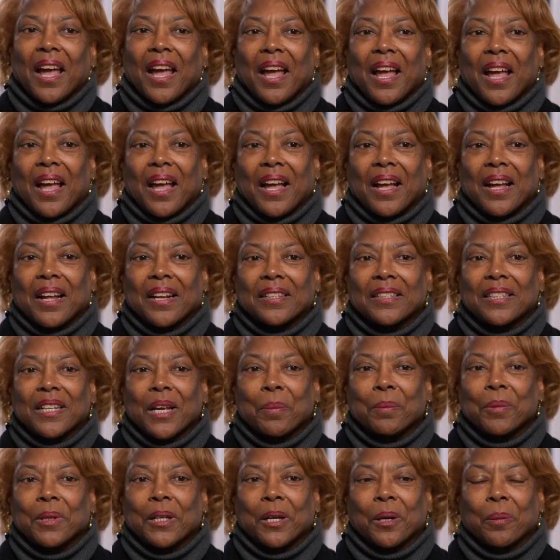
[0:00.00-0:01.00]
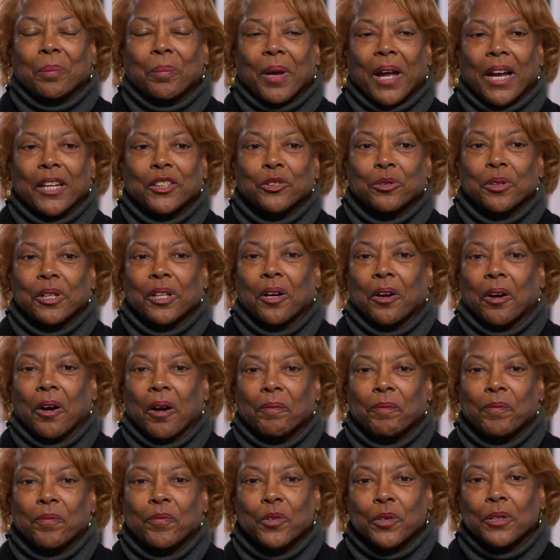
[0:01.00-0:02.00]
and Emily Kirkpatrick are
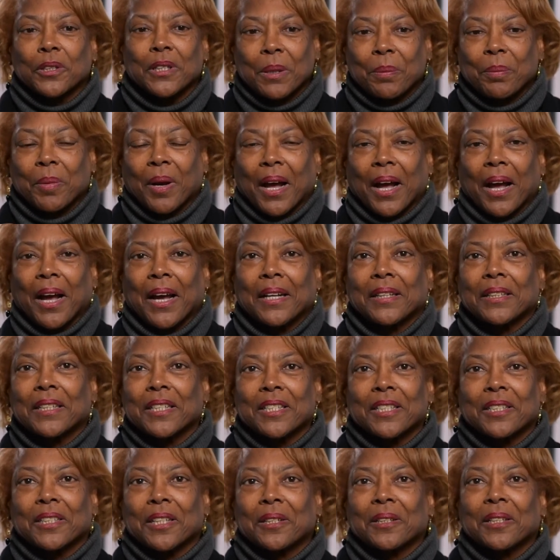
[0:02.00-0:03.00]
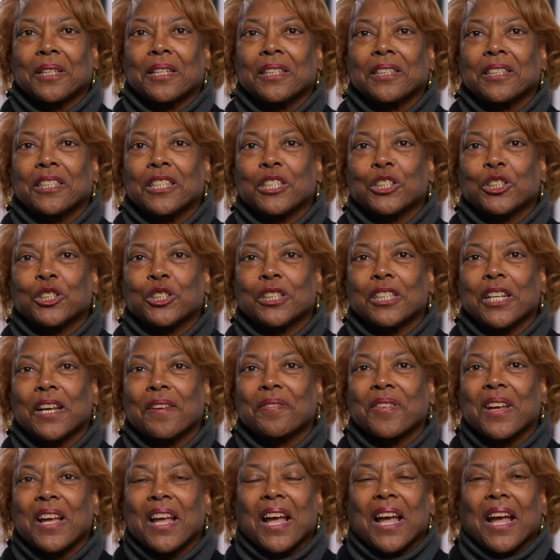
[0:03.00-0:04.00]
fully behind this little initiative.
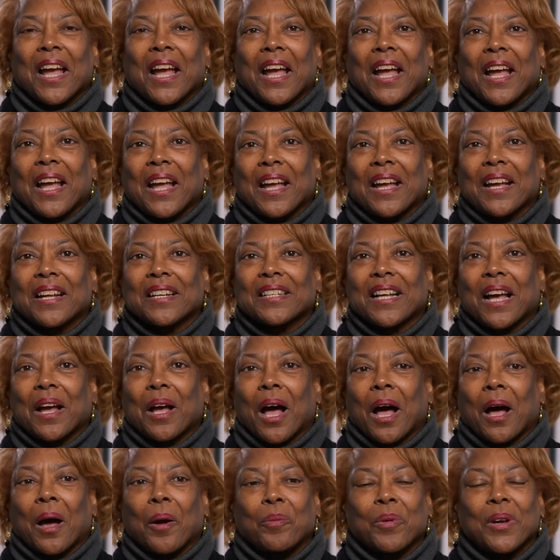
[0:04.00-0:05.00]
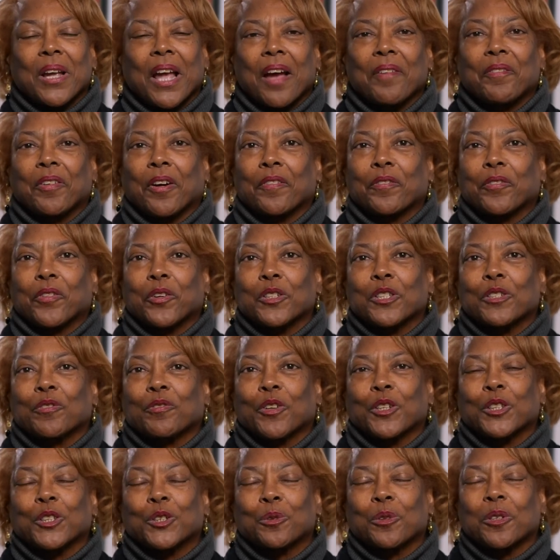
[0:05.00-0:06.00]
And uh, we have our first
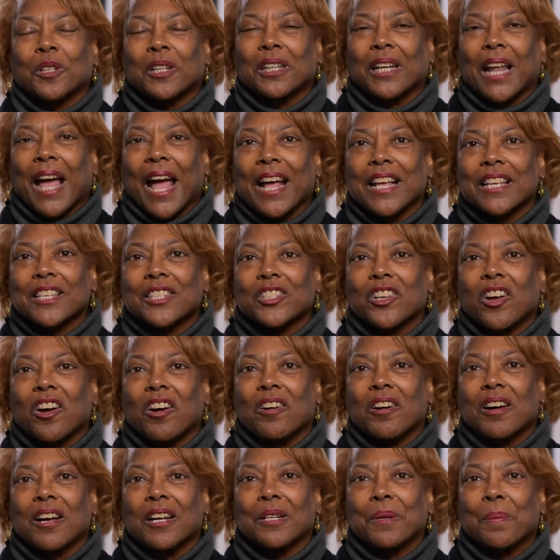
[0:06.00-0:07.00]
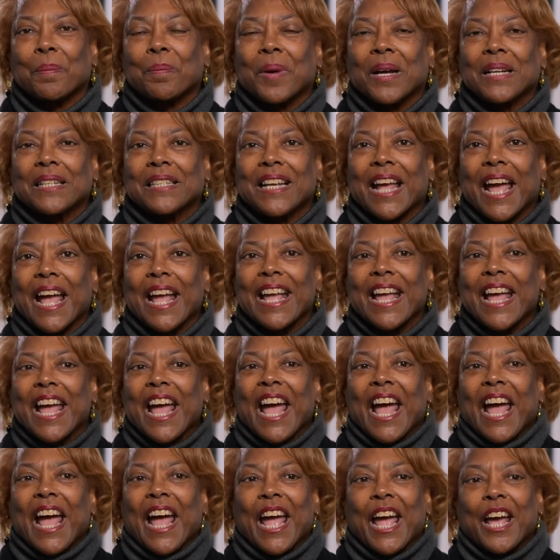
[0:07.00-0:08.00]
virtual class on Monday
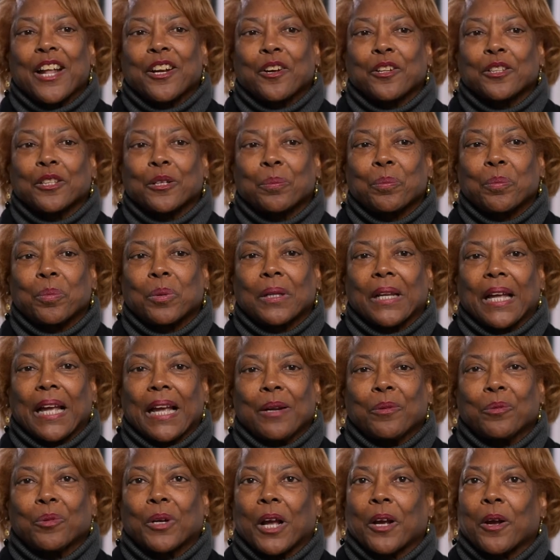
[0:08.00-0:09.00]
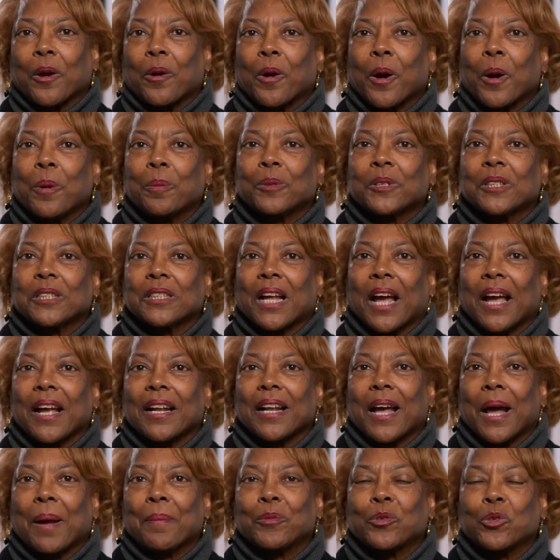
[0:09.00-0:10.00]
and on the plane, when I go home tonight,
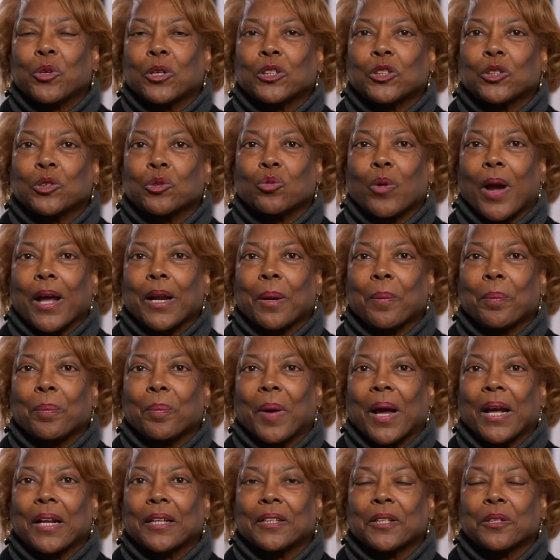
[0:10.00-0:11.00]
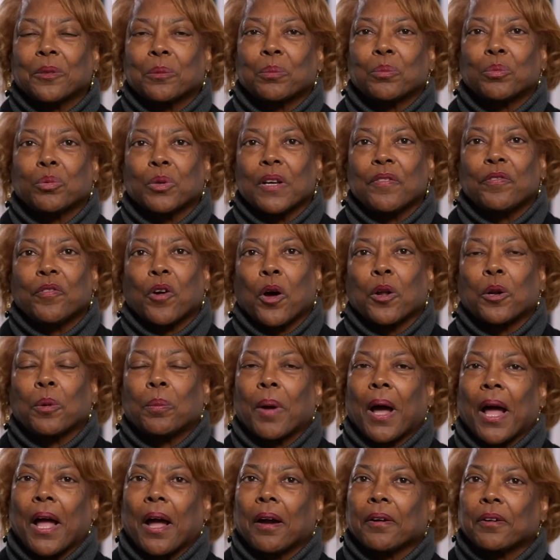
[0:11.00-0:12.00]
I'm going to write up my little brief
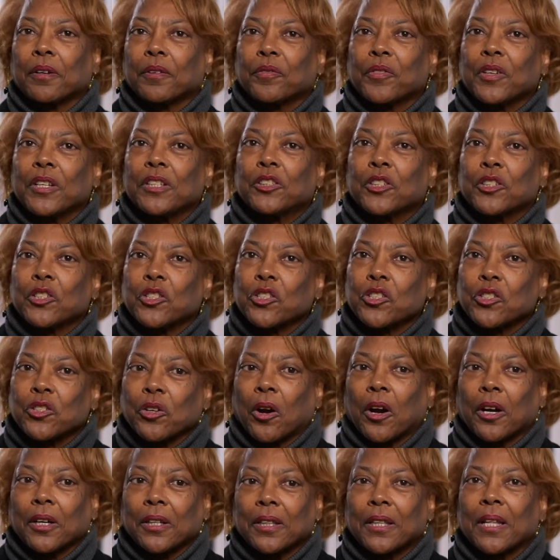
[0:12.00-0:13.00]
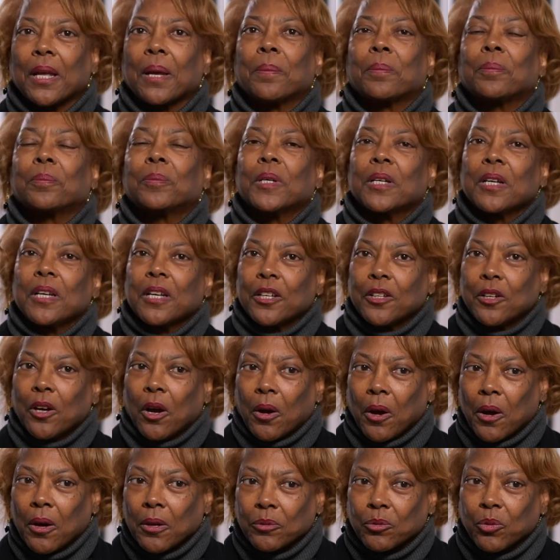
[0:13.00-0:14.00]
autobiography to start them
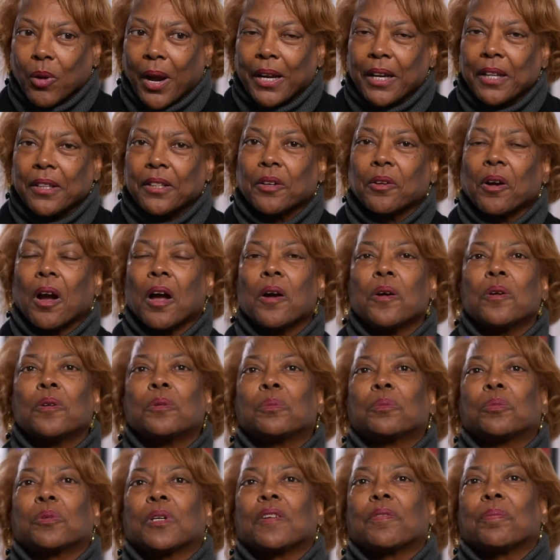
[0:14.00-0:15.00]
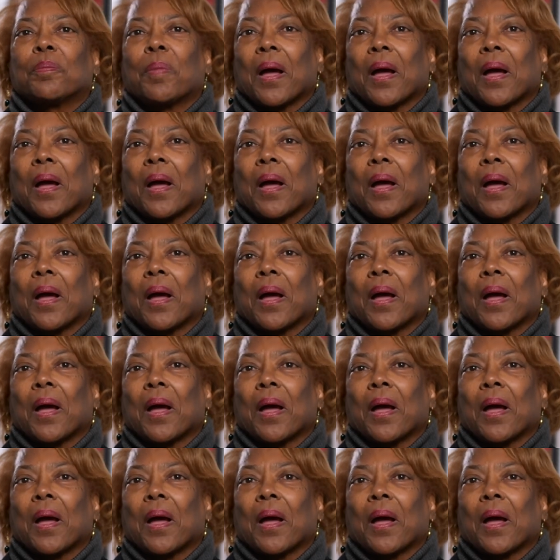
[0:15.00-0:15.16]
on writing their own brief